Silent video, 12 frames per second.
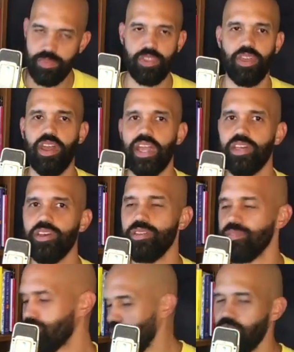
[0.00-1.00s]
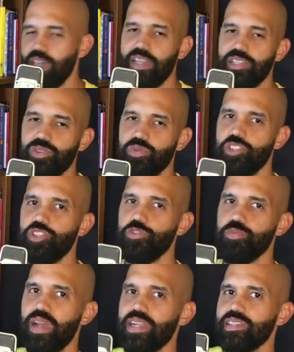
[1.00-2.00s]
right, good. Okay, so once
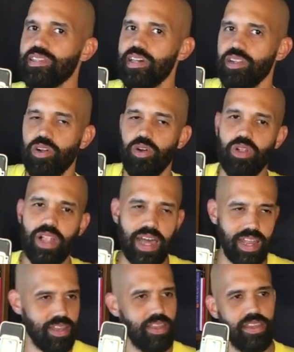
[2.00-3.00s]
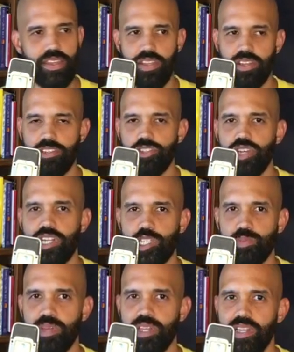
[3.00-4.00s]
you've practiced that a whole lot, you're going to try to
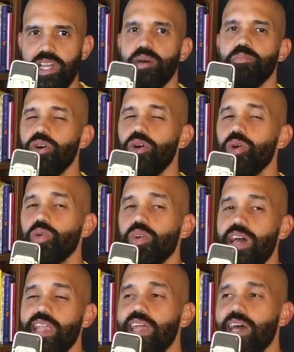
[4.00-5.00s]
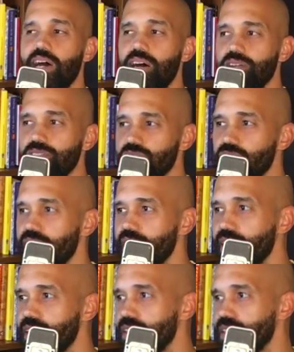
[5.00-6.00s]
speed it up. Goal right now is try to
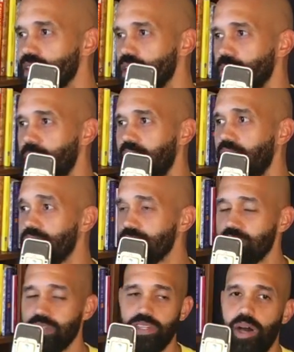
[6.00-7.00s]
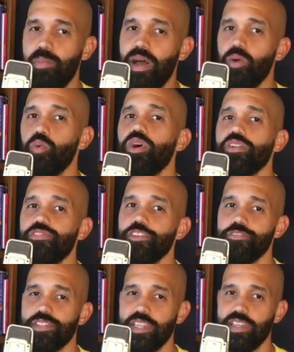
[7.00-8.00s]
get this at about
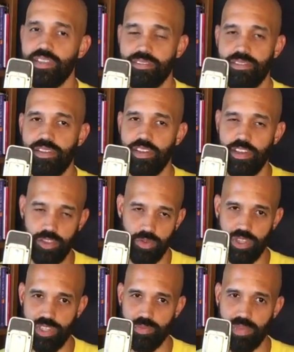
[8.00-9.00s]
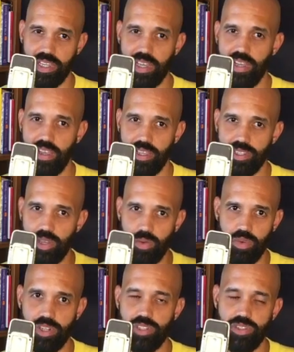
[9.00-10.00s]
1:15. And the reason because I
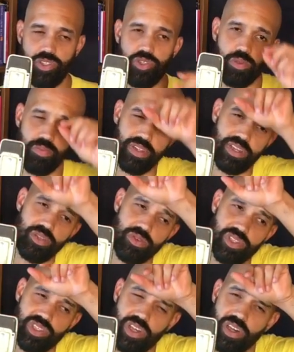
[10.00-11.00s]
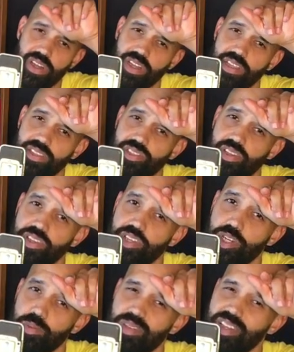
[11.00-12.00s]
want you to play to a song, and the song you're
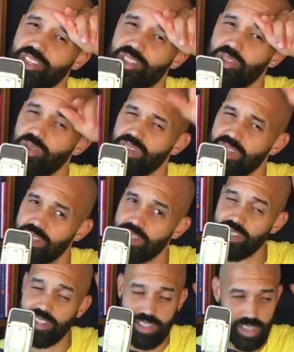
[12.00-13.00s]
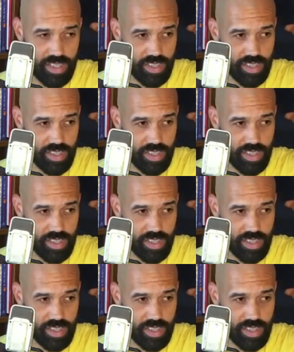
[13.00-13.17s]
going to play to is